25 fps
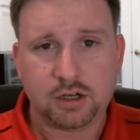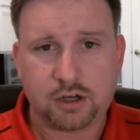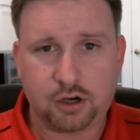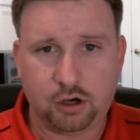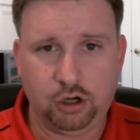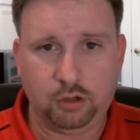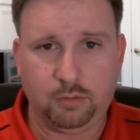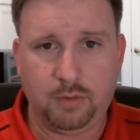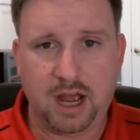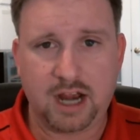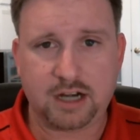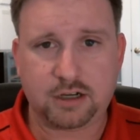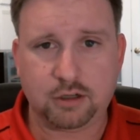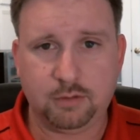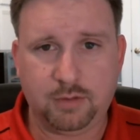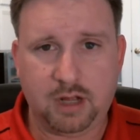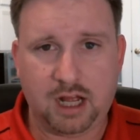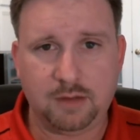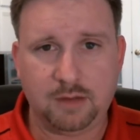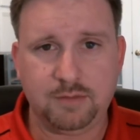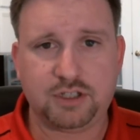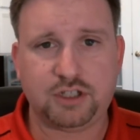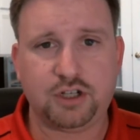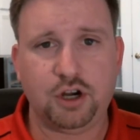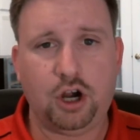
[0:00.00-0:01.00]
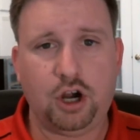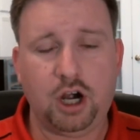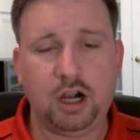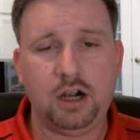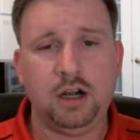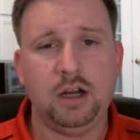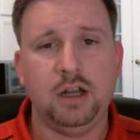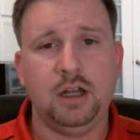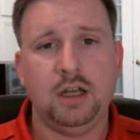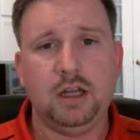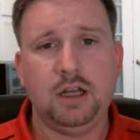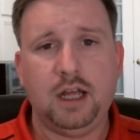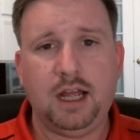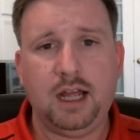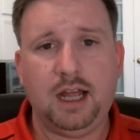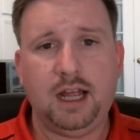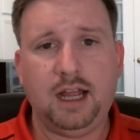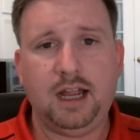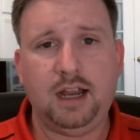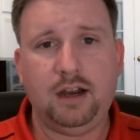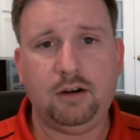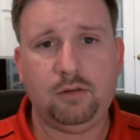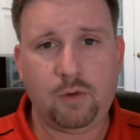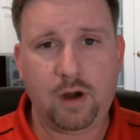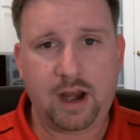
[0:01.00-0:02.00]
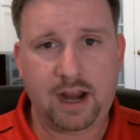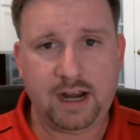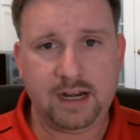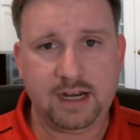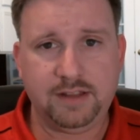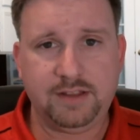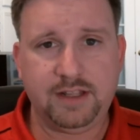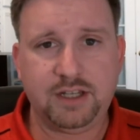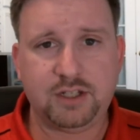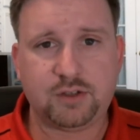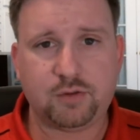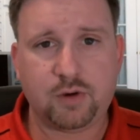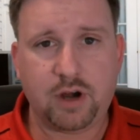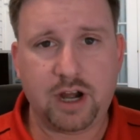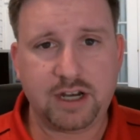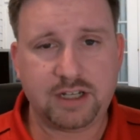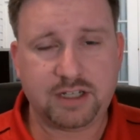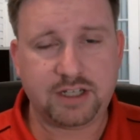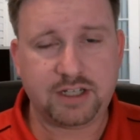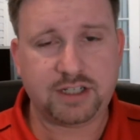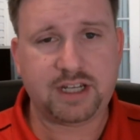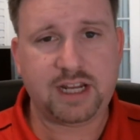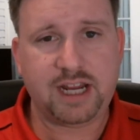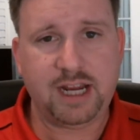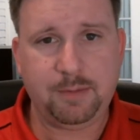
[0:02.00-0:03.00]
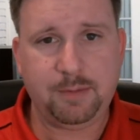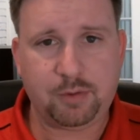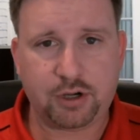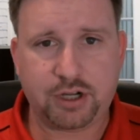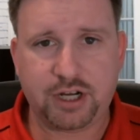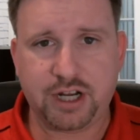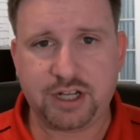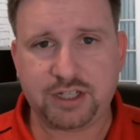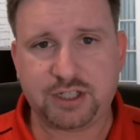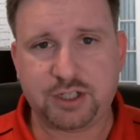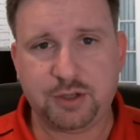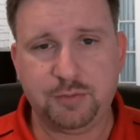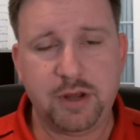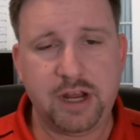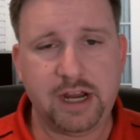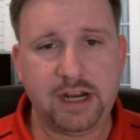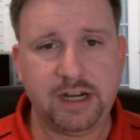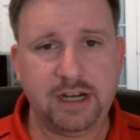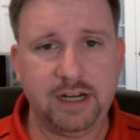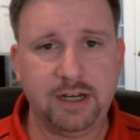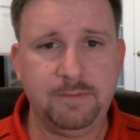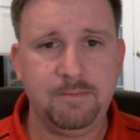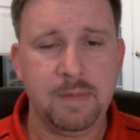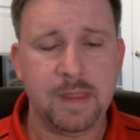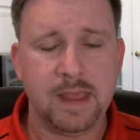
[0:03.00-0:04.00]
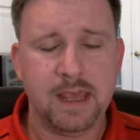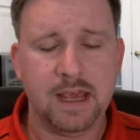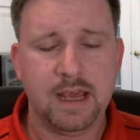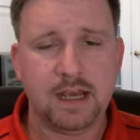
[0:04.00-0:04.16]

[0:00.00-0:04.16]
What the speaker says: Colonel Michael Bob Starr ran in these races. He participated.